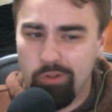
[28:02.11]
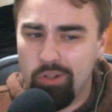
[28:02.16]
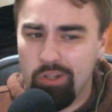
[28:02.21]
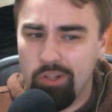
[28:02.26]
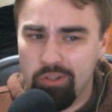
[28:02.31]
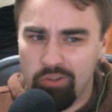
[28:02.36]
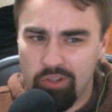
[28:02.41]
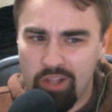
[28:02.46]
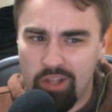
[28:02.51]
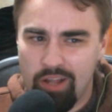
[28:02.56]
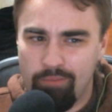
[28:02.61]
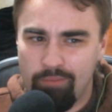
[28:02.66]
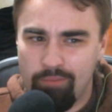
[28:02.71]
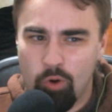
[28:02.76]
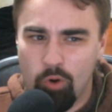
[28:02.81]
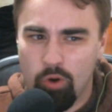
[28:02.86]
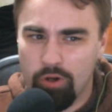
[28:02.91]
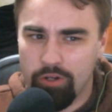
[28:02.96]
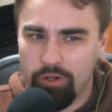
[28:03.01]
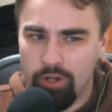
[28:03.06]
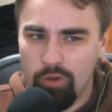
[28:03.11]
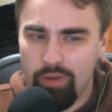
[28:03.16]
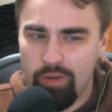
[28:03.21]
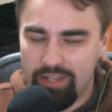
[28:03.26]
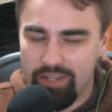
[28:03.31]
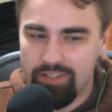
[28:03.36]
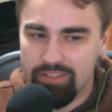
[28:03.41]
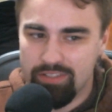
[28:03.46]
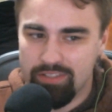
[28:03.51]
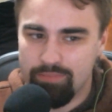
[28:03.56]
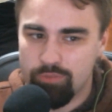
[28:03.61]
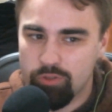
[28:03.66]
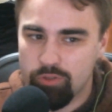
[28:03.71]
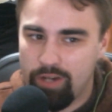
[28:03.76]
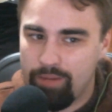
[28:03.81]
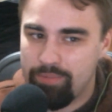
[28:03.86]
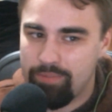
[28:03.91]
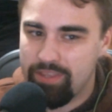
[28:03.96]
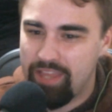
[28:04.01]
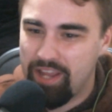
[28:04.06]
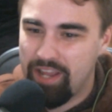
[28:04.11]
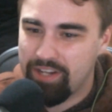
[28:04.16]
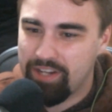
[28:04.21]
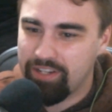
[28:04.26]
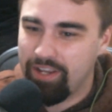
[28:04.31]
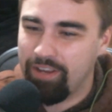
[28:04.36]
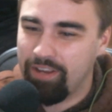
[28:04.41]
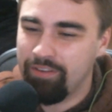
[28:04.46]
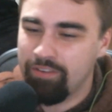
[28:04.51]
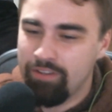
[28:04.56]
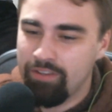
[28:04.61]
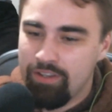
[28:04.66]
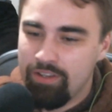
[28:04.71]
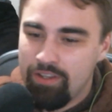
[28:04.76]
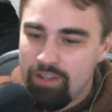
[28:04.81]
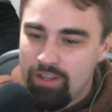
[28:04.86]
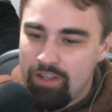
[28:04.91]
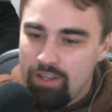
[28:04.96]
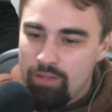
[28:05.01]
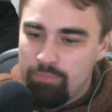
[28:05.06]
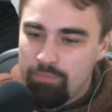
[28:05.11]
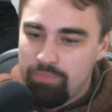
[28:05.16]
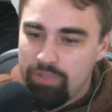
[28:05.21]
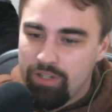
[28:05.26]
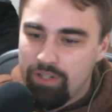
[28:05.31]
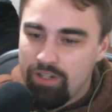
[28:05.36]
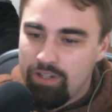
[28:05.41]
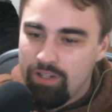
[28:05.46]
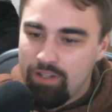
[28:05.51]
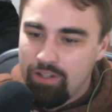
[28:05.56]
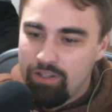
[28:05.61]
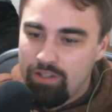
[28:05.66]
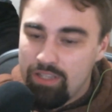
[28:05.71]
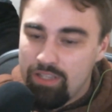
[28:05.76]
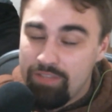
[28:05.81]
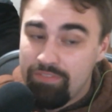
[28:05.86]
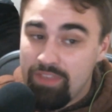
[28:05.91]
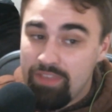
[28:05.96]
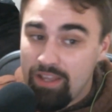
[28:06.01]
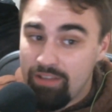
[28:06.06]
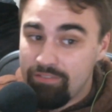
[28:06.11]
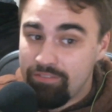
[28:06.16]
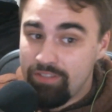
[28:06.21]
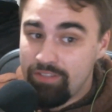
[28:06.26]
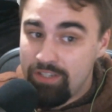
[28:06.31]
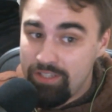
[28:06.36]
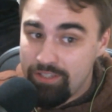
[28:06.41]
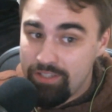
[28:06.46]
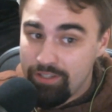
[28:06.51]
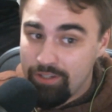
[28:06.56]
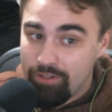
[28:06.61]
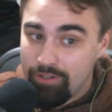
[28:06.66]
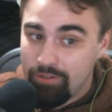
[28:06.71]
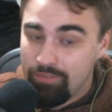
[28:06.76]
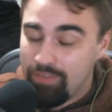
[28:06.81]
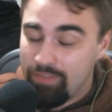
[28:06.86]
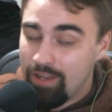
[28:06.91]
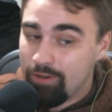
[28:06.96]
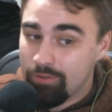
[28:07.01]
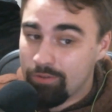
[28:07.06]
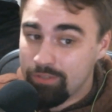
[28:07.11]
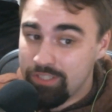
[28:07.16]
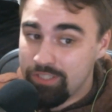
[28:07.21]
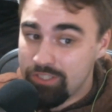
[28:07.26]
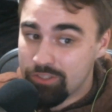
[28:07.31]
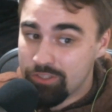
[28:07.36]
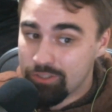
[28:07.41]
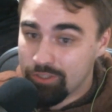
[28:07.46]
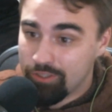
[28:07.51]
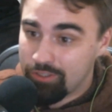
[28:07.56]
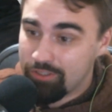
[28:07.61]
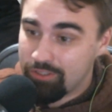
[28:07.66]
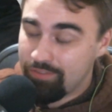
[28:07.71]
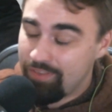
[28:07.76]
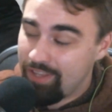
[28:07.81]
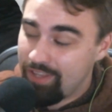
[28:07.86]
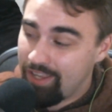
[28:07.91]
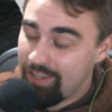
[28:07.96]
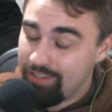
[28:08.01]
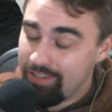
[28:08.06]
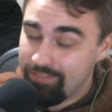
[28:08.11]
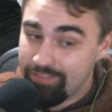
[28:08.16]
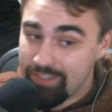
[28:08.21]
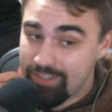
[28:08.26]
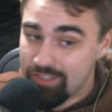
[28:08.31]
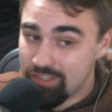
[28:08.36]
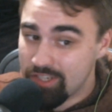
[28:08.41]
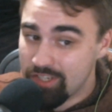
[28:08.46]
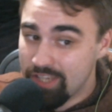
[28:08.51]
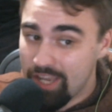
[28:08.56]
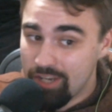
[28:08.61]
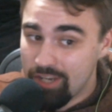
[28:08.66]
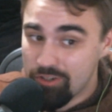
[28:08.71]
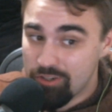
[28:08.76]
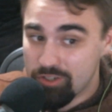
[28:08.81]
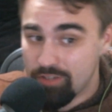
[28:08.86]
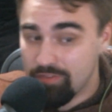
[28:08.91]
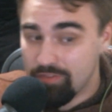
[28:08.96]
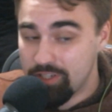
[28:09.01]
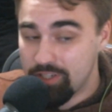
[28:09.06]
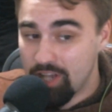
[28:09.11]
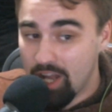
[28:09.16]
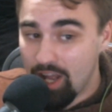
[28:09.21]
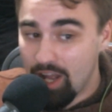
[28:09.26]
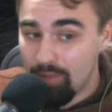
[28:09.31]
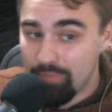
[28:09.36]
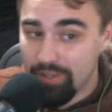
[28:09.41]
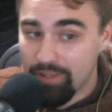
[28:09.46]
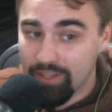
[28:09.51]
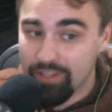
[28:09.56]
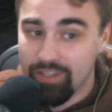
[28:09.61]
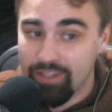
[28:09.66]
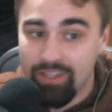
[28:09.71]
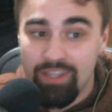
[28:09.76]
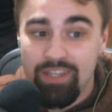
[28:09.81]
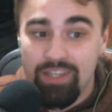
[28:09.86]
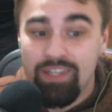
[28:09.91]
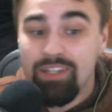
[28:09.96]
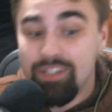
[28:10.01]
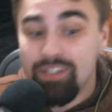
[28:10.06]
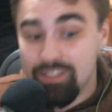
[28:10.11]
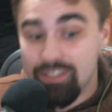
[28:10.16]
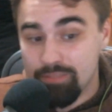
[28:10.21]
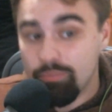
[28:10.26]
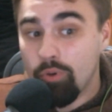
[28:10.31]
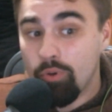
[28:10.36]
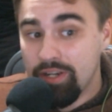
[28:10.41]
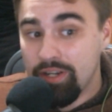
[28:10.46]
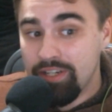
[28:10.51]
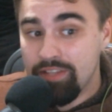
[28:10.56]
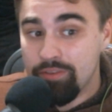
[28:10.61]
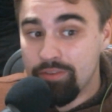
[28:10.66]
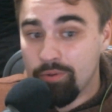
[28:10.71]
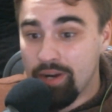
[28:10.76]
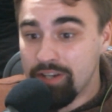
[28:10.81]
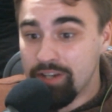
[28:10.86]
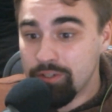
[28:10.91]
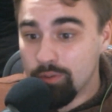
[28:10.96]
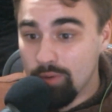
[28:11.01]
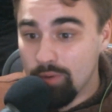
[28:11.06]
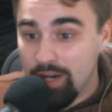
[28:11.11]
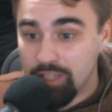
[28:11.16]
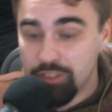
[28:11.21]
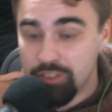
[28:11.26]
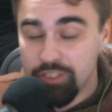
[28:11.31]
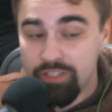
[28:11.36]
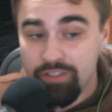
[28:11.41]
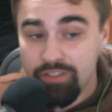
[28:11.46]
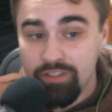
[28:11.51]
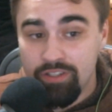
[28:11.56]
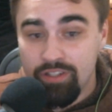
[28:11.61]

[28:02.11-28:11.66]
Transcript: a lot more. Go ahead and subscribe to that guy. But if that video, of that research, of that investigation of the topic is pointing in the right direction,